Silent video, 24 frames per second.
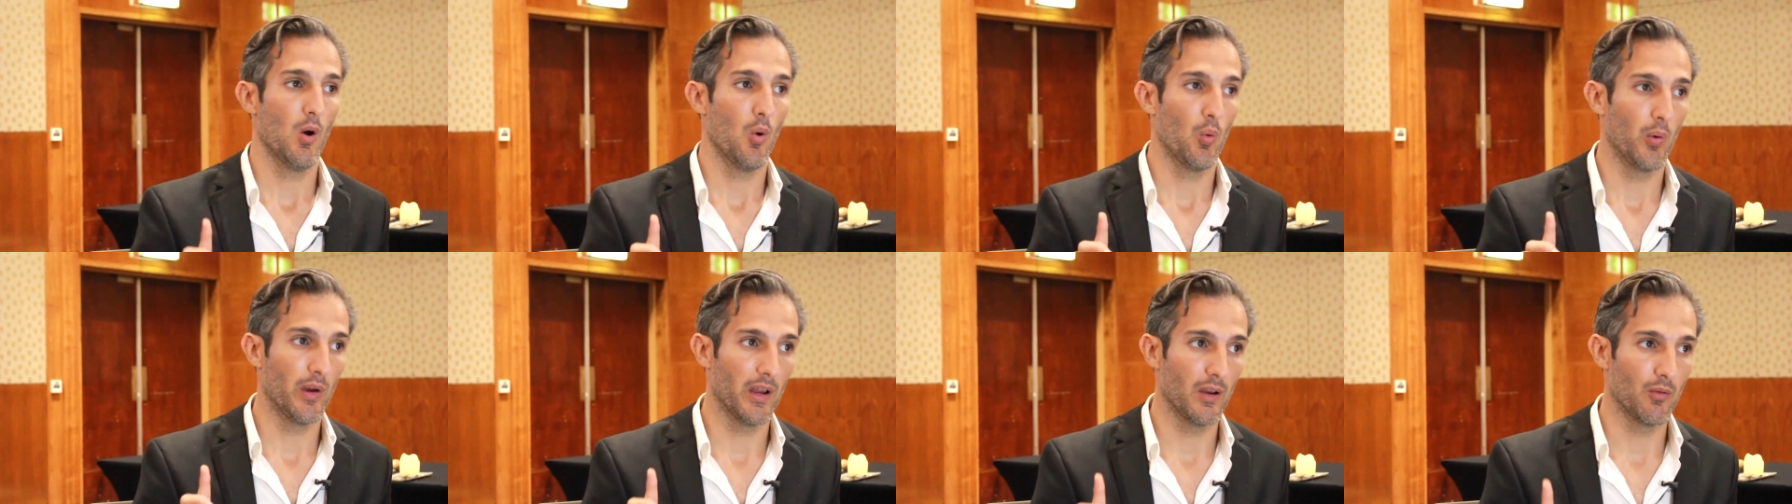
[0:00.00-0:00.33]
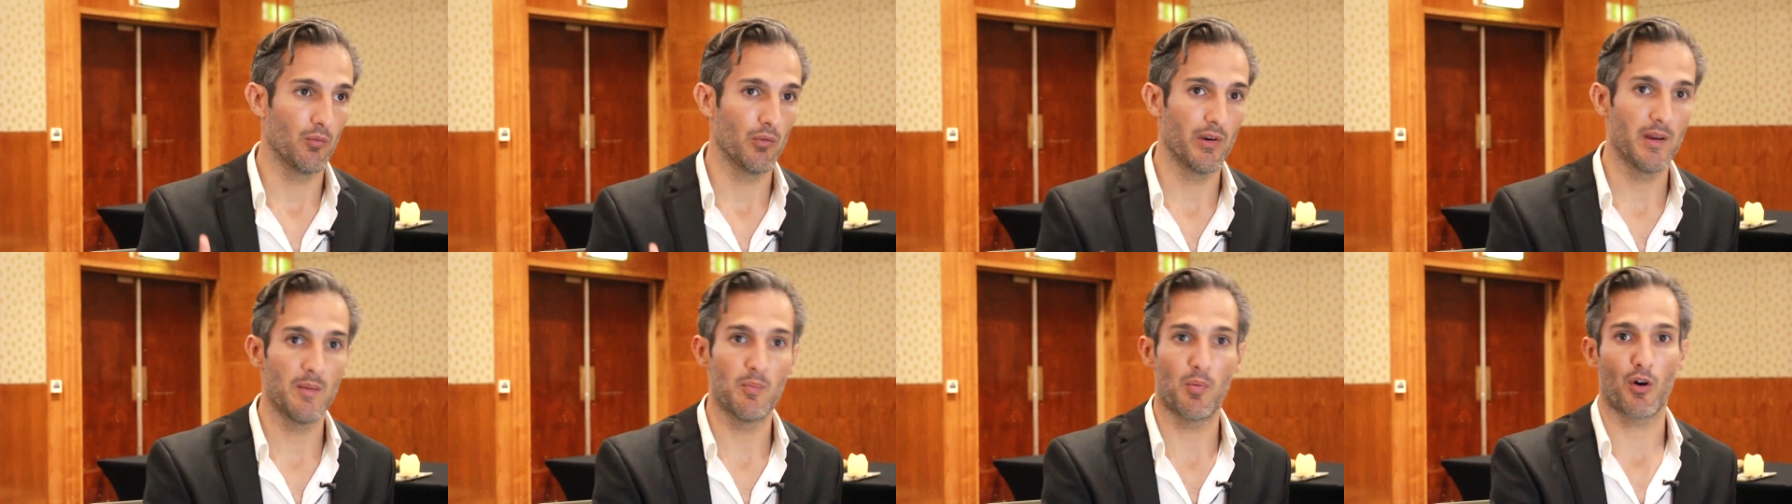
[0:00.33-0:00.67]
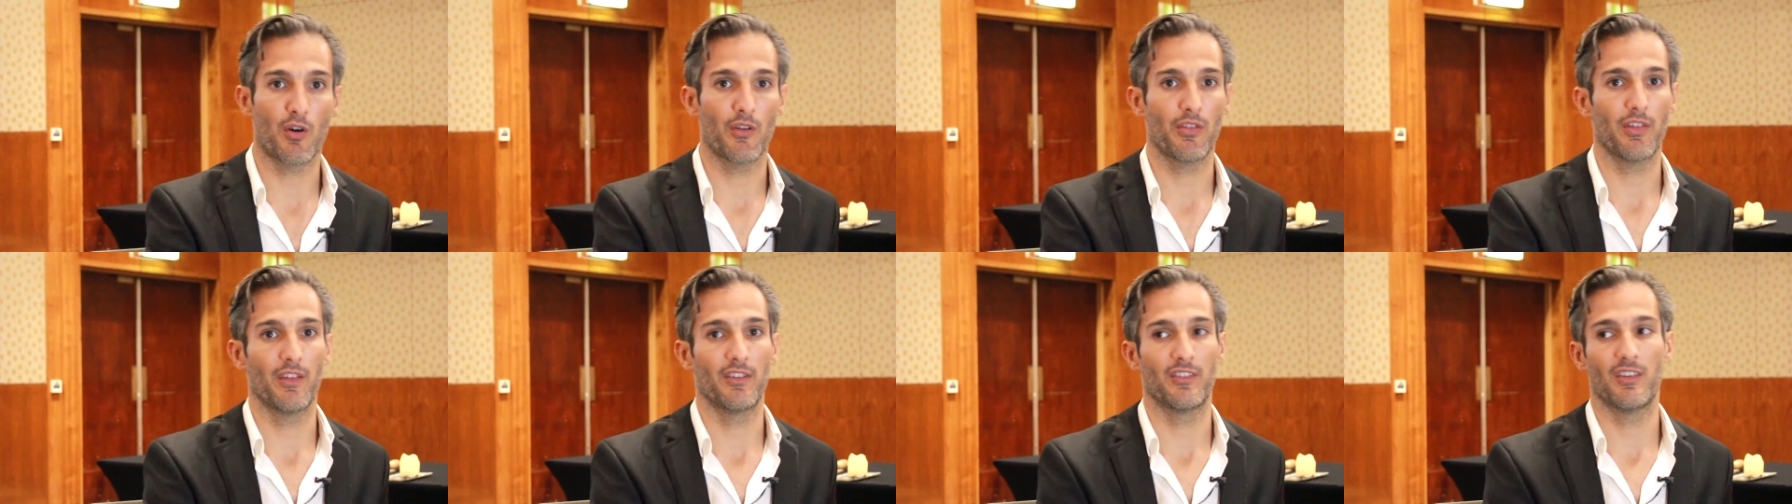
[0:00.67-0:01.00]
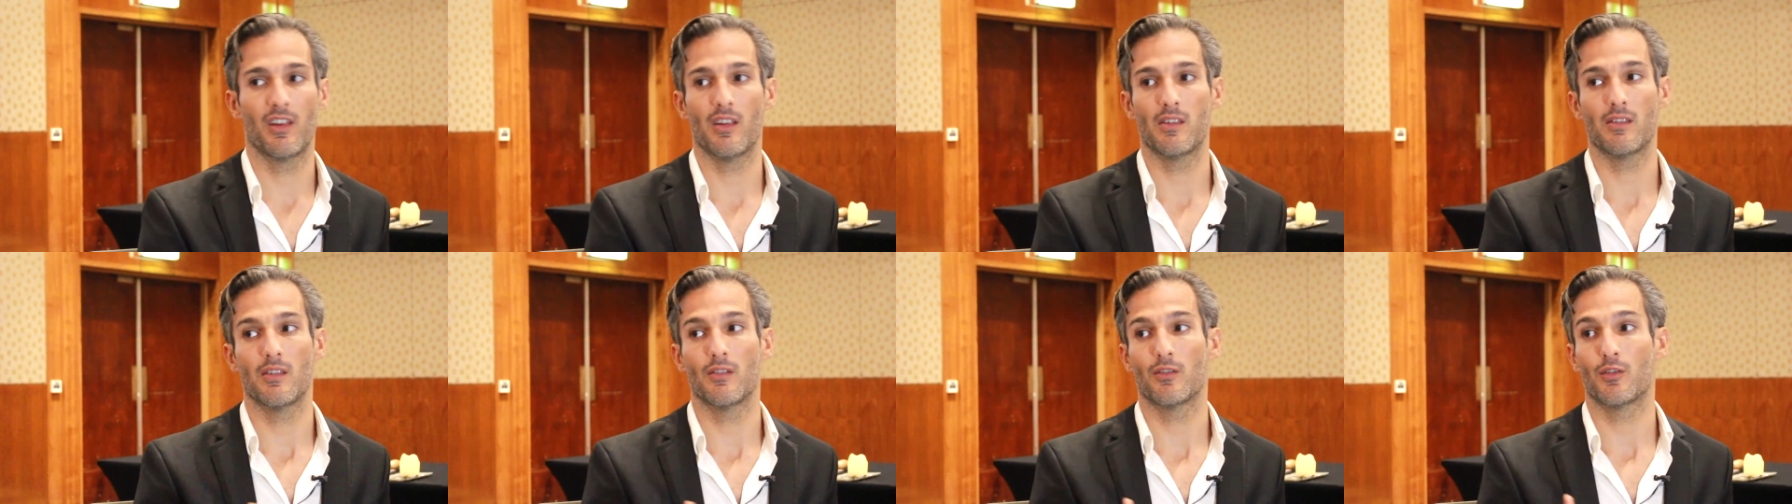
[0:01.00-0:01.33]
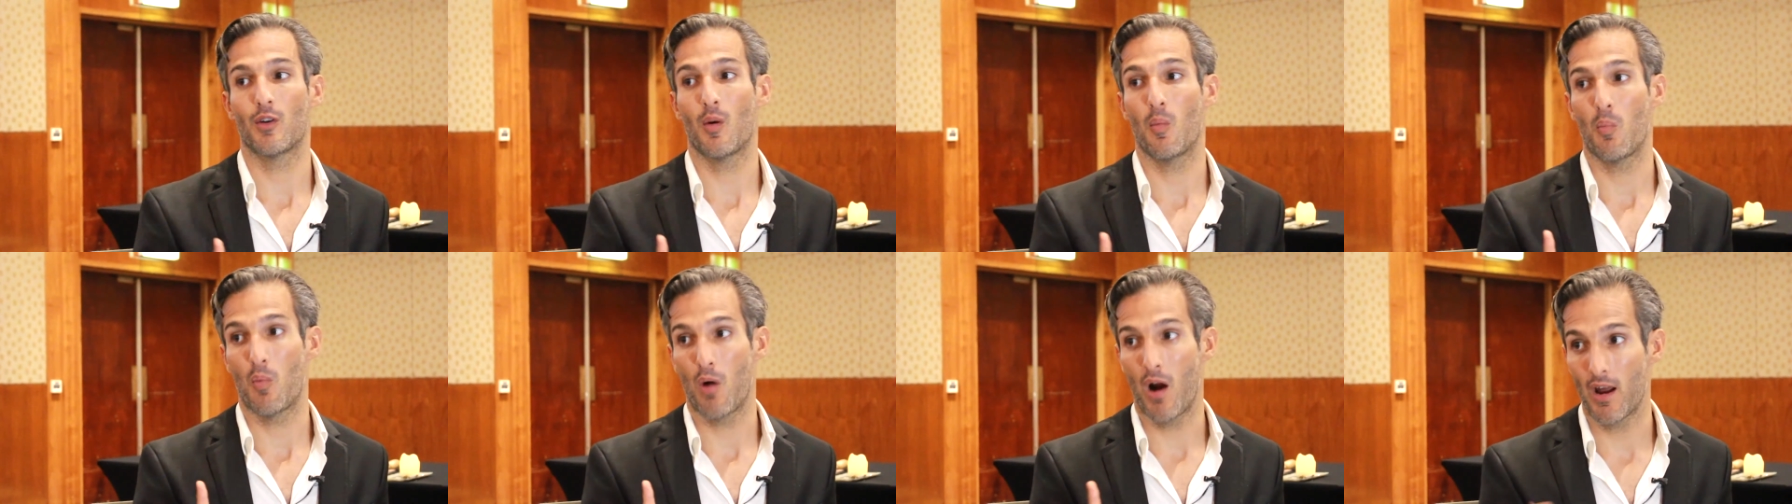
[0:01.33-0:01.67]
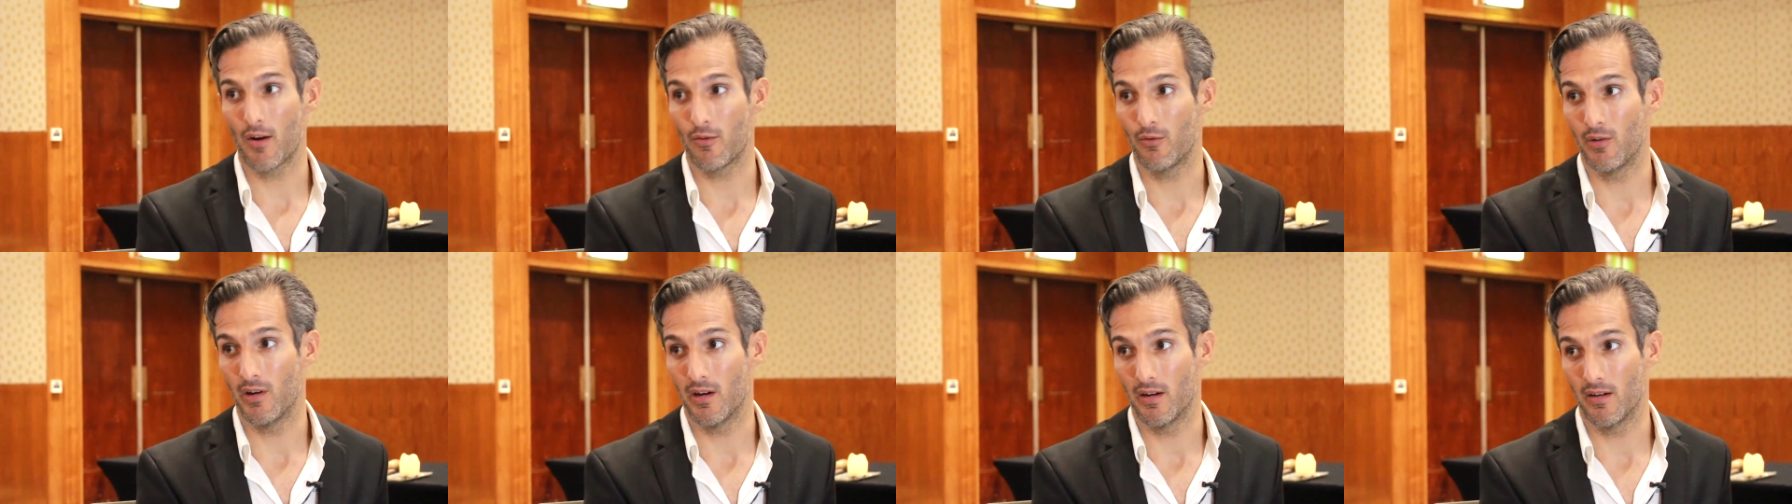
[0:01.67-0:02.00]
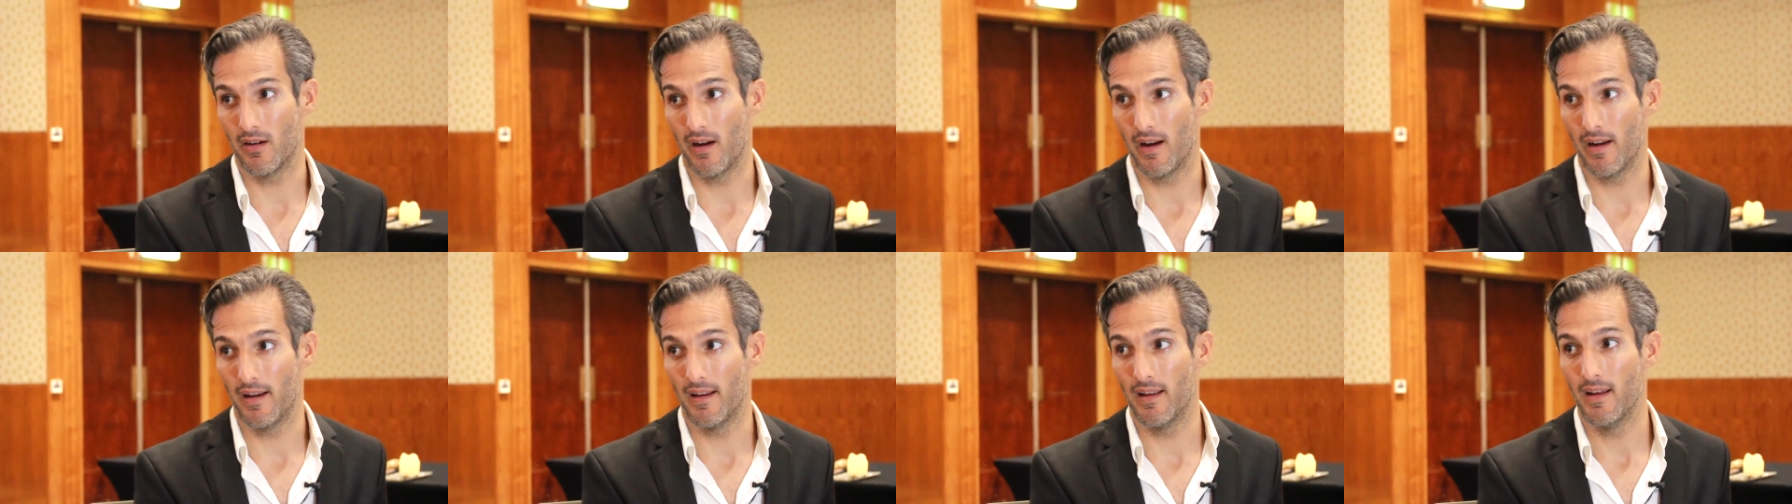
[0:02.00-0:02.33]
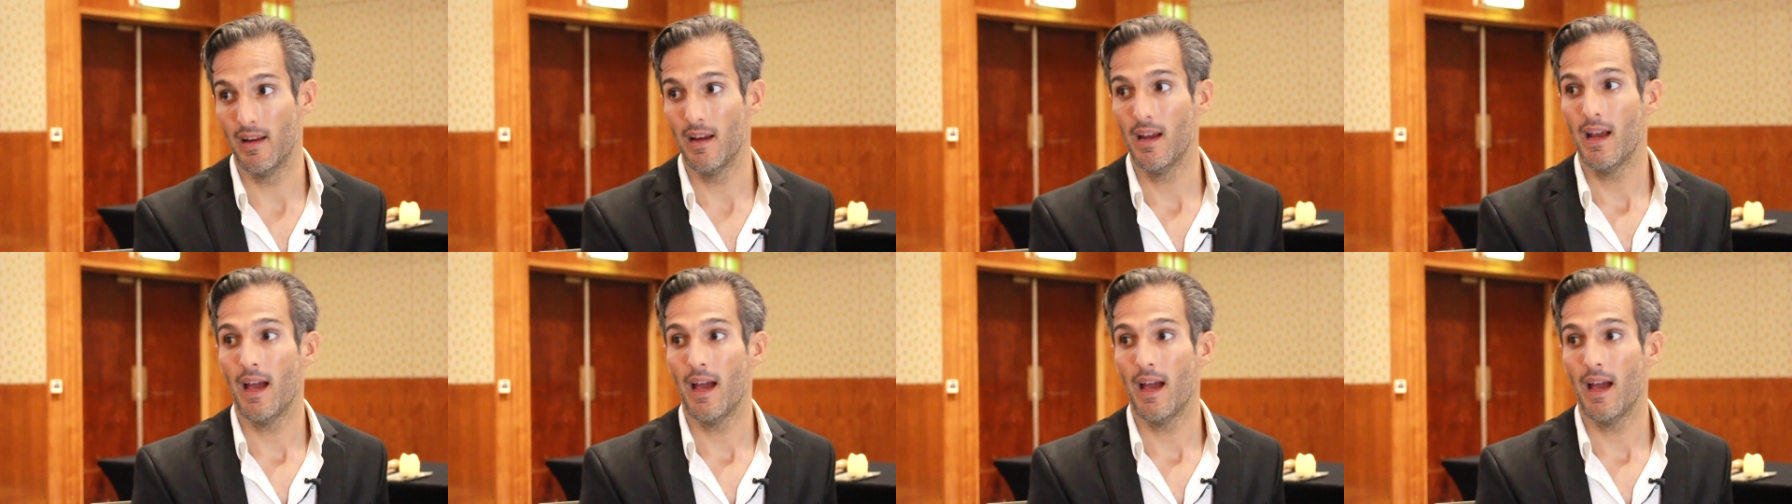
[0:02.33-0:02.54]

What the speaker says: we rebirth a sense of camaraderie again.